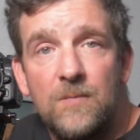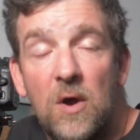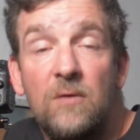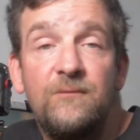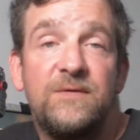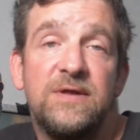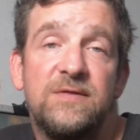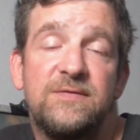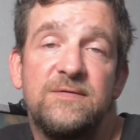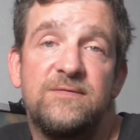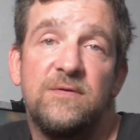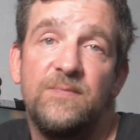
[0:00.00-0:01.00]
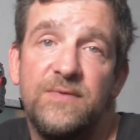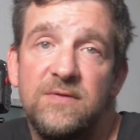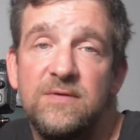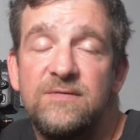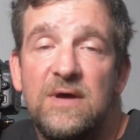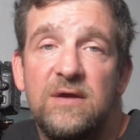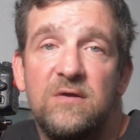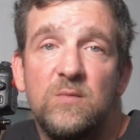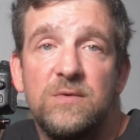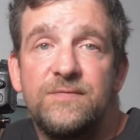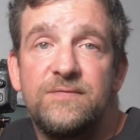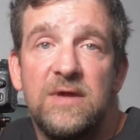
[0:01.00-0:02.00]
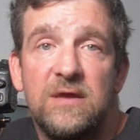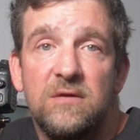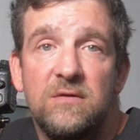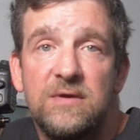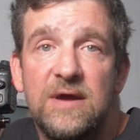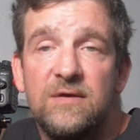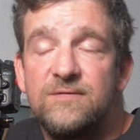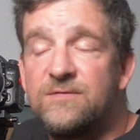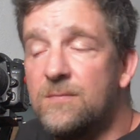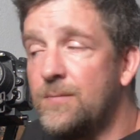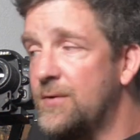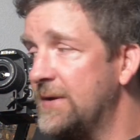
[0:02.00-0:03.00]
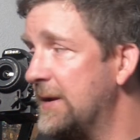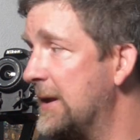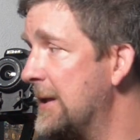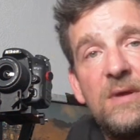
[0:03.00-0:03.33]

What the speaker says: Hopefully this is something that Zhiyun will take a look at some point.